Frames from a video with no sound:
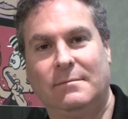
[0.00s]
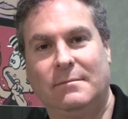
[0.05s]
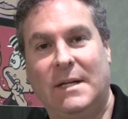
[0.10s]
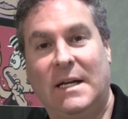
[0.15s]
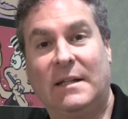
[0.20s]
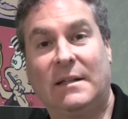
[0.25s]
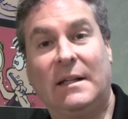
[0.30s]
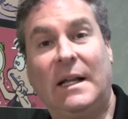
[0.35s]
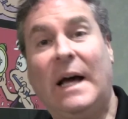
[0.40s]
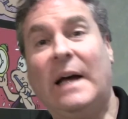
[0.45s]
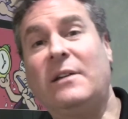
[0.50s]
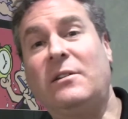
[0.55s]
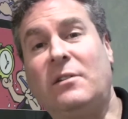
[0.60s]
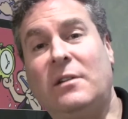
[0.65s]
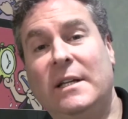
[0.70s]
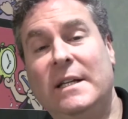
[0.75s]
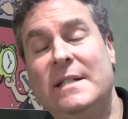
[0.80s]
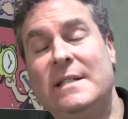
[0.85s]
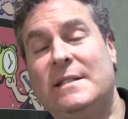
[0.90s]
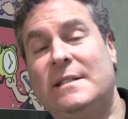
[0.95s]
And
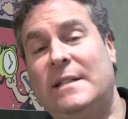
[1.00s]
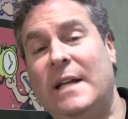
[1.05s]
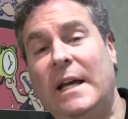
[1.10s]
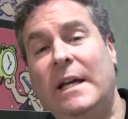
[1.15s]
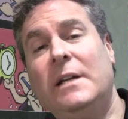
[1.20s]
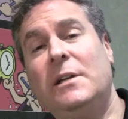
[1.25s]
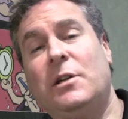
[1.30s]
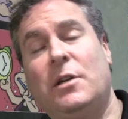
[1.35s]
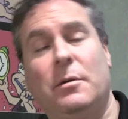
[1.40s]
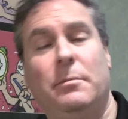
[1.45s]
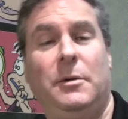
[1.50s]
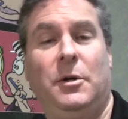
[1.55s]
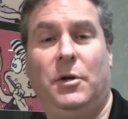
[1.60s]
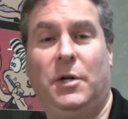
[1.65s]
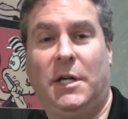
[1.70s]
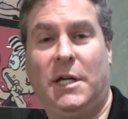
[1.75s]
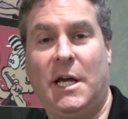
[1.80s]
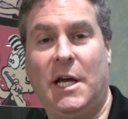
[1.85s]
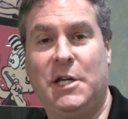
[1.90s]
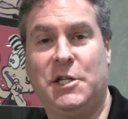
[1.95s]
lastly, stay in
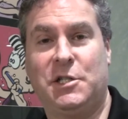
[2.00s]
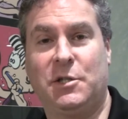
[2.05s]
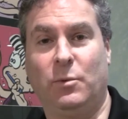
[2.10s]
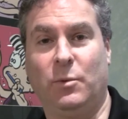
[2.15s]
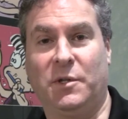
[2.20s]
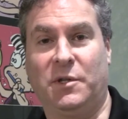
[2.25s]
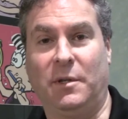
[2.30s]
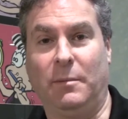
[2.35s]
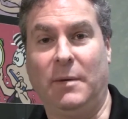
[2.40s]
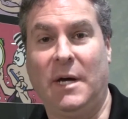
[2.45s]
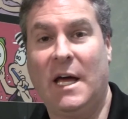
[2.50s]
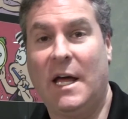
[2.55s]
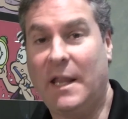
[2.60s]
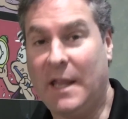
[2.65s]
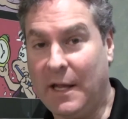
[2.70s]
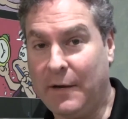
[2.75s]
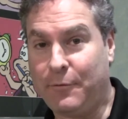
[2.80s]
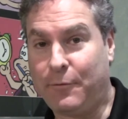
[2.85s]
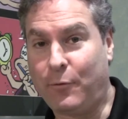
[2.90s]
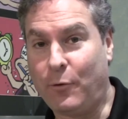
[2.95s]
communication with them.
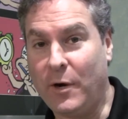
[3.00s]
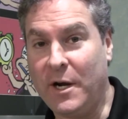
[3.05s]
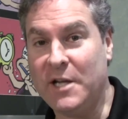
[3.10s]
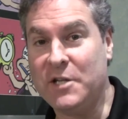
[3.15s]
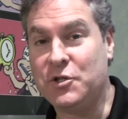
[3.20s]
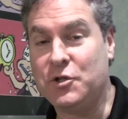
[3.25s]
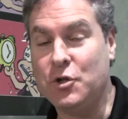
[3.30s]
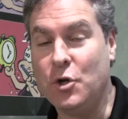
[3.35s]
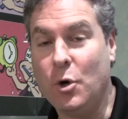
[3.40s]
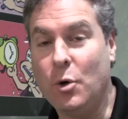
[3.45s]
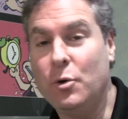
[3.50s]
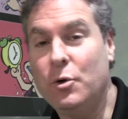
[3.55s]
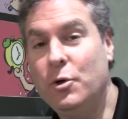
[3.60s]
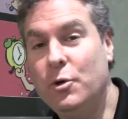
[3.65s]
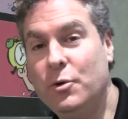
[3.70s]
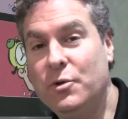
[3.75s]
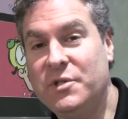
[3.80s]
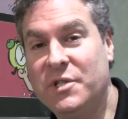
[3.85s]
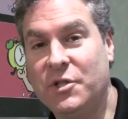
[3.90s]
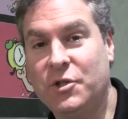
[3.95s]
That phrase, no
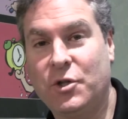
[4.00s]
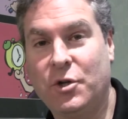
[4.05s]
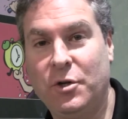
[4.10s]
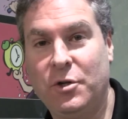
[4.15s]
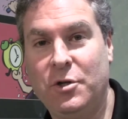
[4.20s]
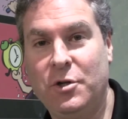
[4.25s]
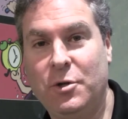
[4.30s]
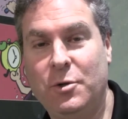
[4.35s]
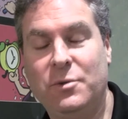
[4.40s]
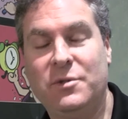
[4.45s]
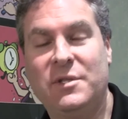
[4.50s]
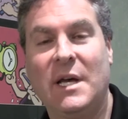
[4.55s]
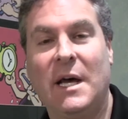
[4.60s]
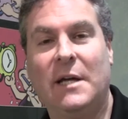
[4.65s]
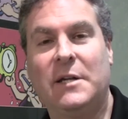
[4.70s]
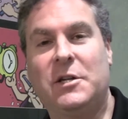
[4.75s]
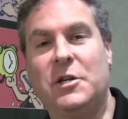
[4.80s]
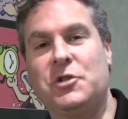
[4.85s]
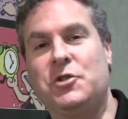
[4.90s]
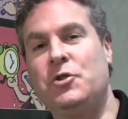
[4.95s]
news is good news,
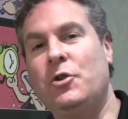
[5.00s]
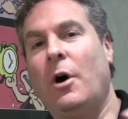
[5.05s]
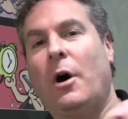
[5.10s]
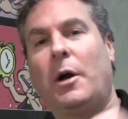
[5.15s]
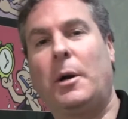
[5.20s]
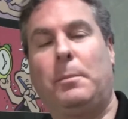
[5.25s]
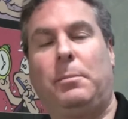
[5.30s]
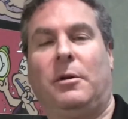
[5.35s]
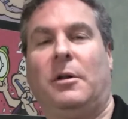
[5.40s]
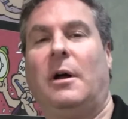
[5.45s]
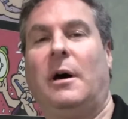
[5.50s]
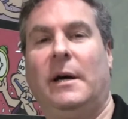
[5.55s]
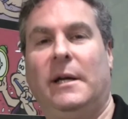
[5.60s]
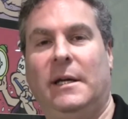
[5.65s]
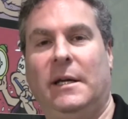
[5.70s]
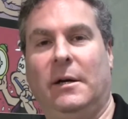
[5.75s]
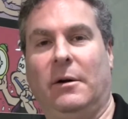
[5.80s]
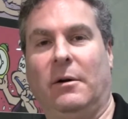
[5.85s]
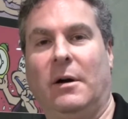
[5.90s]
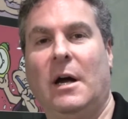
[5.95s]
does not apply
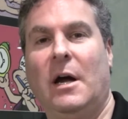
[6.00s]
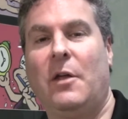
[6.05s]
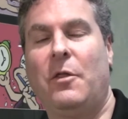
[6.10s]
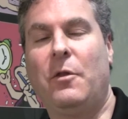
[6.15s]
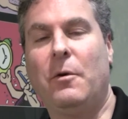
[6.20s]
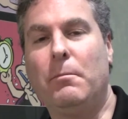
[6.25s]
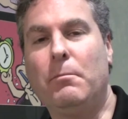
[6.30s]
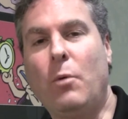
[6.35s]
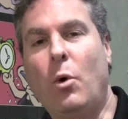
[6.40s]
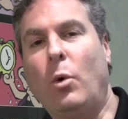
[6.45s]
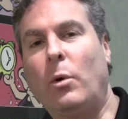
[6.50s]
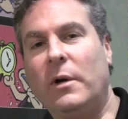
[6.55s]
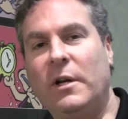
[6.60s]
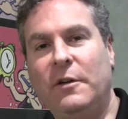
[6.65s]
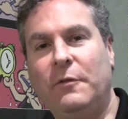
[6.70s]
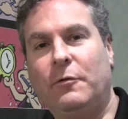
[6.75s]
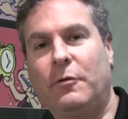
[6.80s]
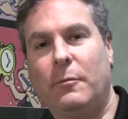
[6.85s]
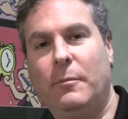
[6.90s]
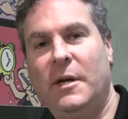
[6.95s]
here. The more
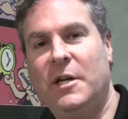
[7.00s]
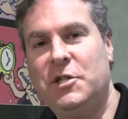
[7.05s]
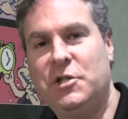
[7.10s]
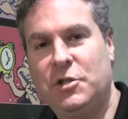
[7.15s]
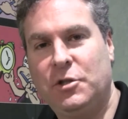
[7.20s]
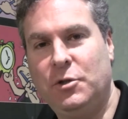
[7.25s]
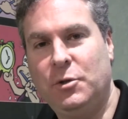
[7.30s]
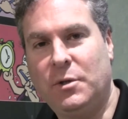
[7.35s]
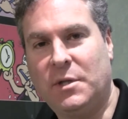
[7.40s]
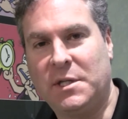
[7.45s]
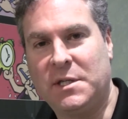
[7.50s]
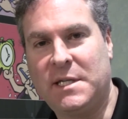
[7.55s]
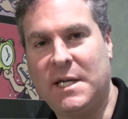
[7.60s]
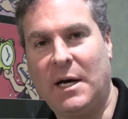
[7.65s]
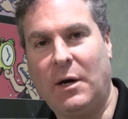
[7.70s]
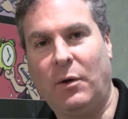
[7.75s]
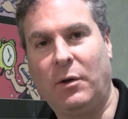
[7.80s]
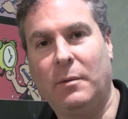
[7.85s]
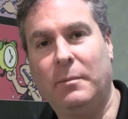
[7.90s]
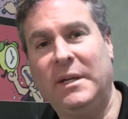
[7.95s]
information you can
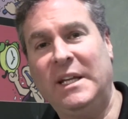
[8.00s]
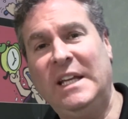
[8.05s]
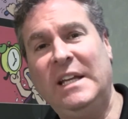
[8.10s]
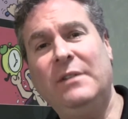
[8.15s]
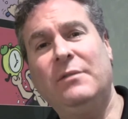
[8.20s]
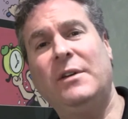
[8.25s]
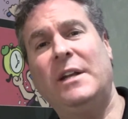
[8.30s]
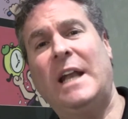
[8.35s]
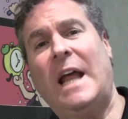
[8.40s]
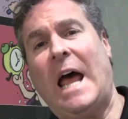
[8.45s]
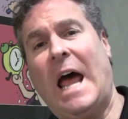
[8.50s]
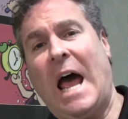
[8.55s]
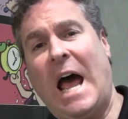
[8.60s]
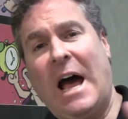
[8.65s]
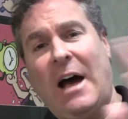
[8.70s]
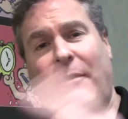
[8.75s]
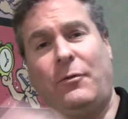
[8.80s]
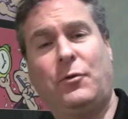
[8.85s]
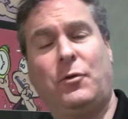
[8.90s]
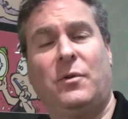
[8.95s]
tell them, even
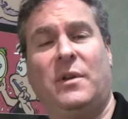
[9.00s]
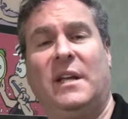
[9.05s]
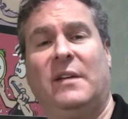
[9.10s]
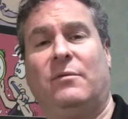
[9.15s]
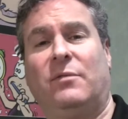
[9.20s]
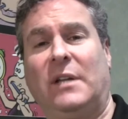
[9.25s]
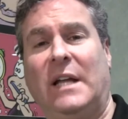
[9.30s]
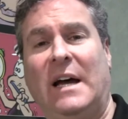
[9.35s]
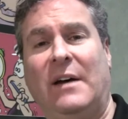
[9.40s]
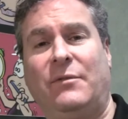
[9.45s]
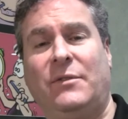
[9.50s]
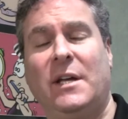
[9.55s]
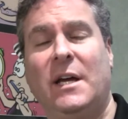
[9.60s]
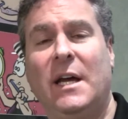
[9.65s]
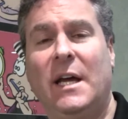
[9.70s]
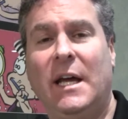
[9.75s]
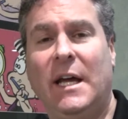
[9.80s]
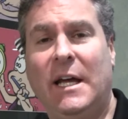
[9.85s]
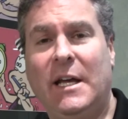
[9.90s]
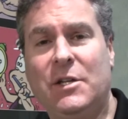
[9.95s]
after they've left,
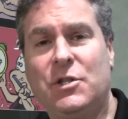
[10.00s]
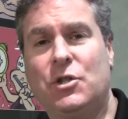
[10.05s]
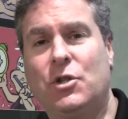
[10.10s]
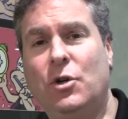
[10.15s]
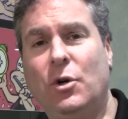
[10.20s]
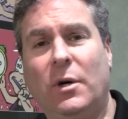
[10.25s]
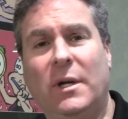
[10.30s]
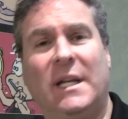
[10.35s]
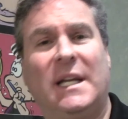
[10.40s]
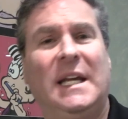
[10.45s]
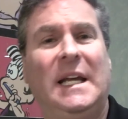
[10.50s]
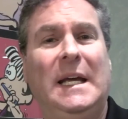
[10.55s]
is good.